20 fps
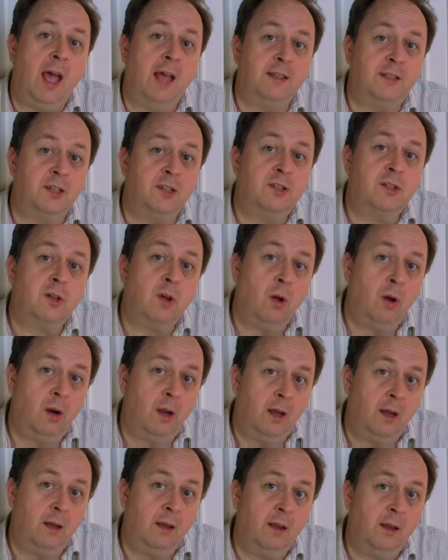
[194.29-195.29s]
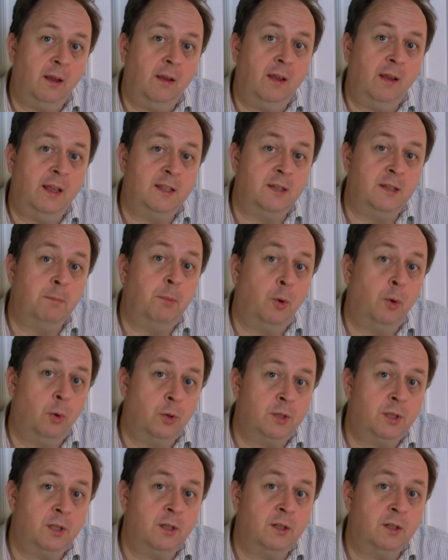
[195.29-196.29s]
As a scholar, it's
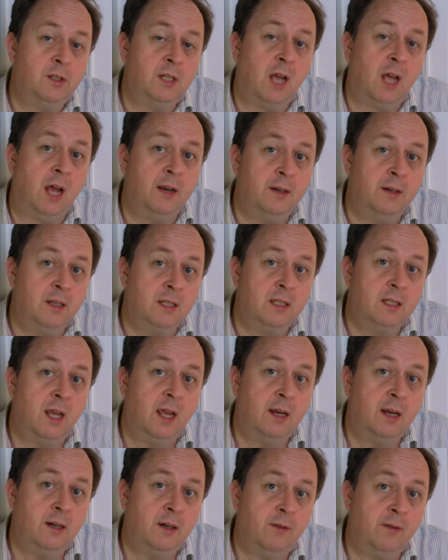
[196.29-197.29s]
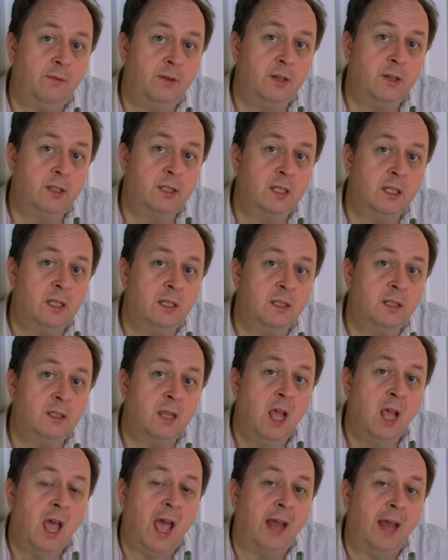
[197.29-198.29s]
important to understand
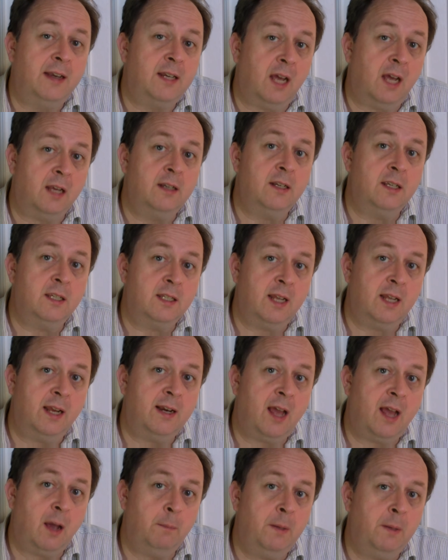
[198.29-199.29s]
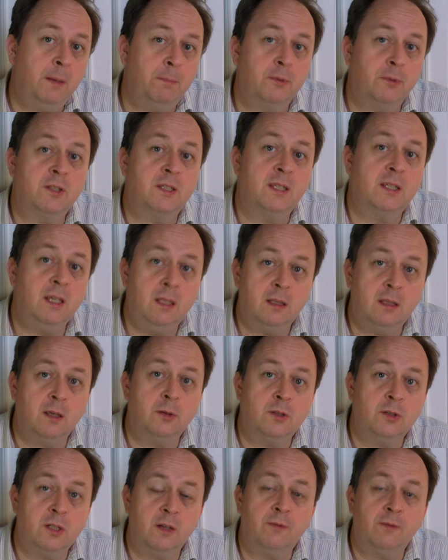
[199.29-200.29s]
differences and to understand how people see
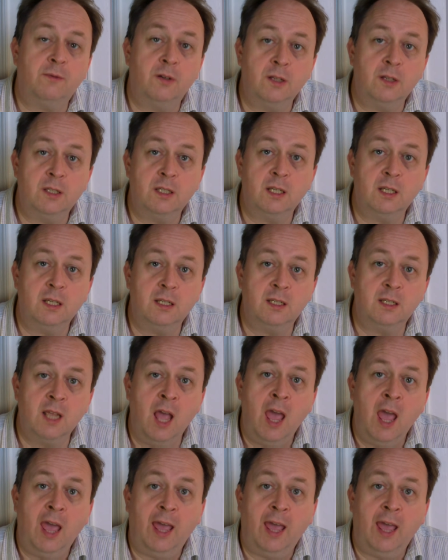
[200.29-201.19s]
those differences.